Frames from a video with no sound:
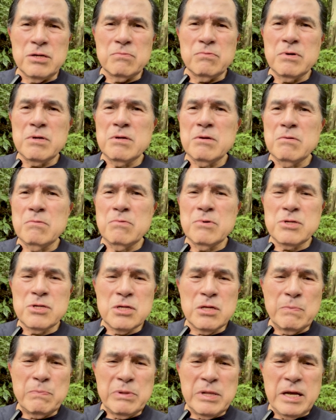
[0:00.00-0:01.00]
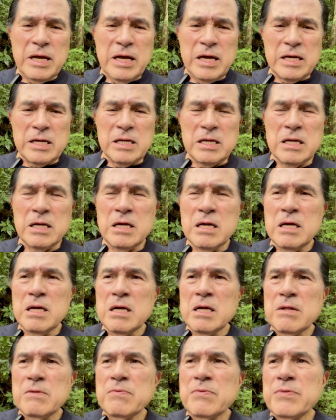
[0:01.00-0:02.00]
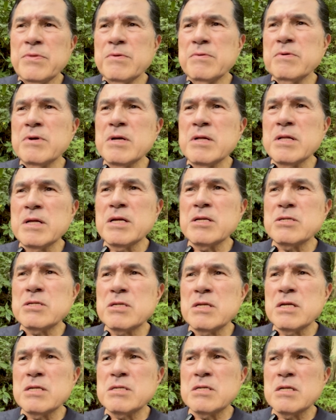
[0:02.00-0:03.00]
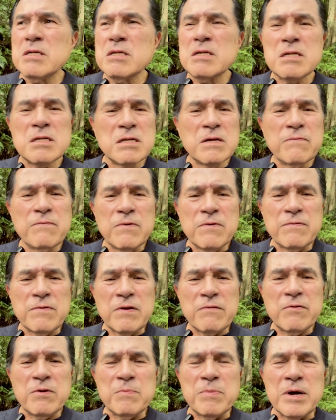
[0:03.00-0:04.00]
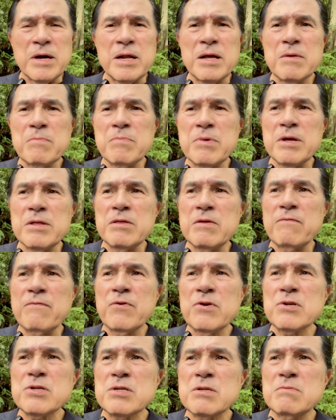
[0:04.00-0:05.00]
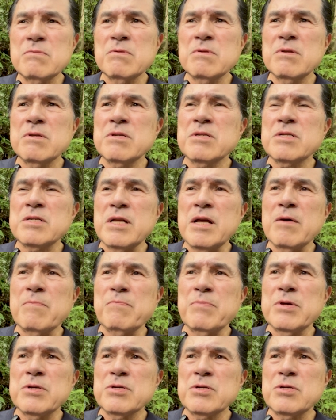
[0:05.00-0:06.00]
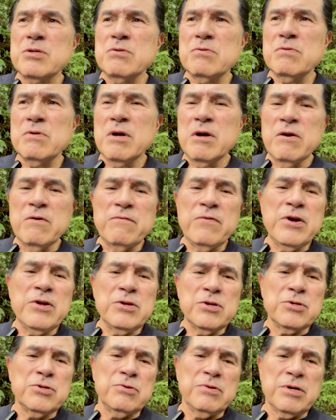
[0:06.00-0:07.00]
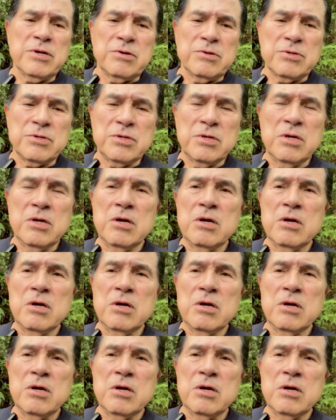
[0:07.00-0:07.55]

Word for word: What, what's the plan? Well, it's, it's a little different for everybody, but the first step is to find your triggers.